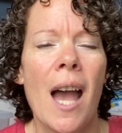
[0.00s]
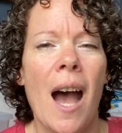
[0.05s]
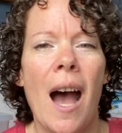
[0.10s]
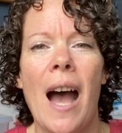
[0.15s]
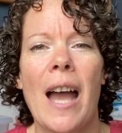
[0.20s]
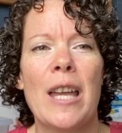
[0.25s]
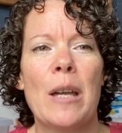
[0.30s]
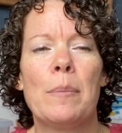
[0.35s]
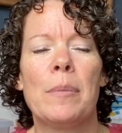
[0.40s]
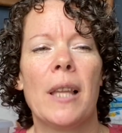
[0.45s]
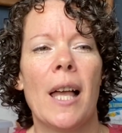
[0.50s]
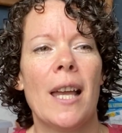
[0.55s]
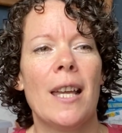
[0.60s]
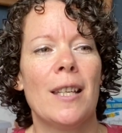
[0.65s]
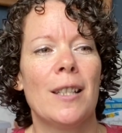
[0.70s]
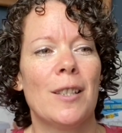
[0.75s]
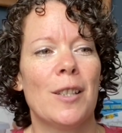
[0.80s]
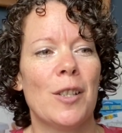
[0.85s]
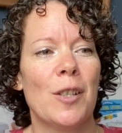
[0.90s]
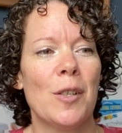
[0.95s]
I apply
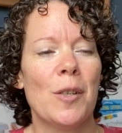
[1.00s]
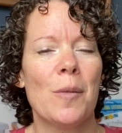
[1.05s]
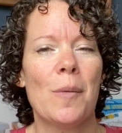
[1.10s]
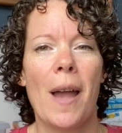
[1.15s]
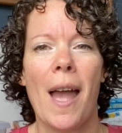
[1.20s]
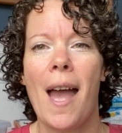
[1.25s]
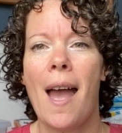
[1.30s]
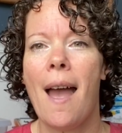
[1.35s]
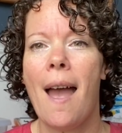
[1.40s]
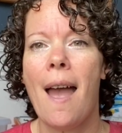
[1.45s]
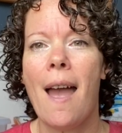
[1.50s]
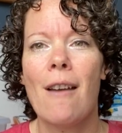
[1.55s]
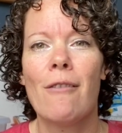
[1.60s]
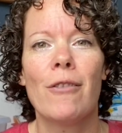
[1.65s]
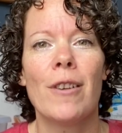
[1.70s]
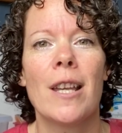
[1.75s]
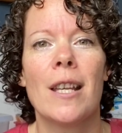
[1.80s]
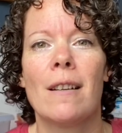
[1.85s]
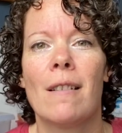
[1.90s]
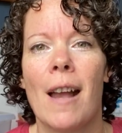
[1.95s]
it to
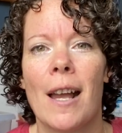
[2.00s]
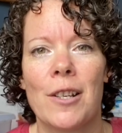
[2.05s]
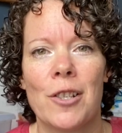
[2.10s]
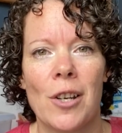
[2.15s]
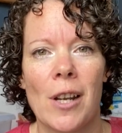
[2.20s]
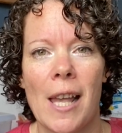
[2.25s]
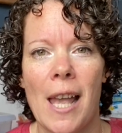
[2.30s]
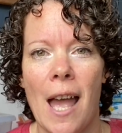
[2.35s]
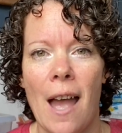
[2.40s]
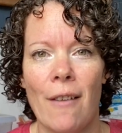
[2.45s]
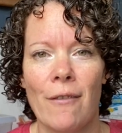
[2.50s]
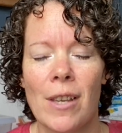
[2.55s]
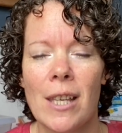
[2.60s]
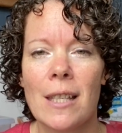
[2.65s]
every interaction I have